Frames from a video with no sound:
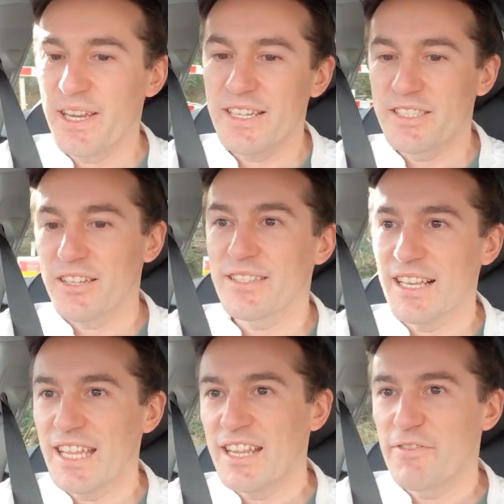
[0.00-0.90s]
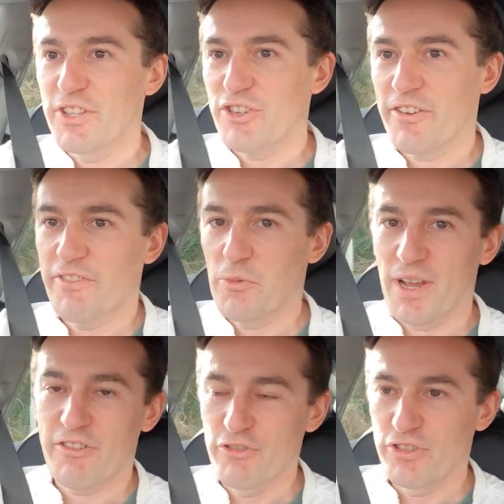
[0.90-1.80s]
But it does leave the traffic
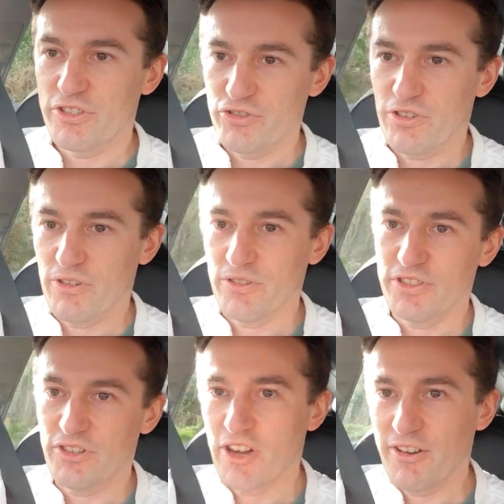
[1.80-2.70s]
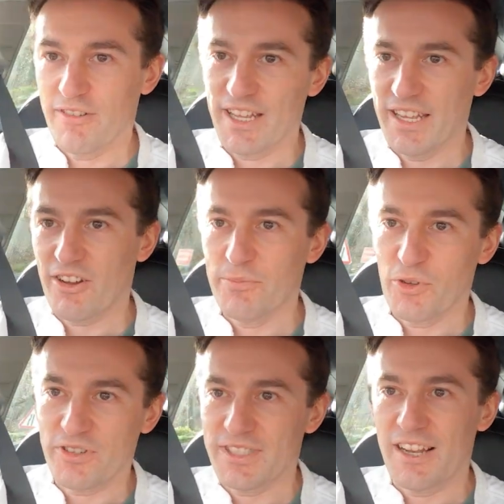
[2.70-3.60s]
aware cruise control on. So currently I'm
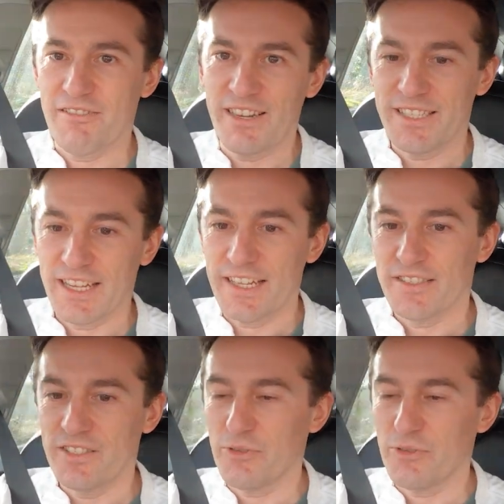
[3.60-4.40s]
not accelerating; it's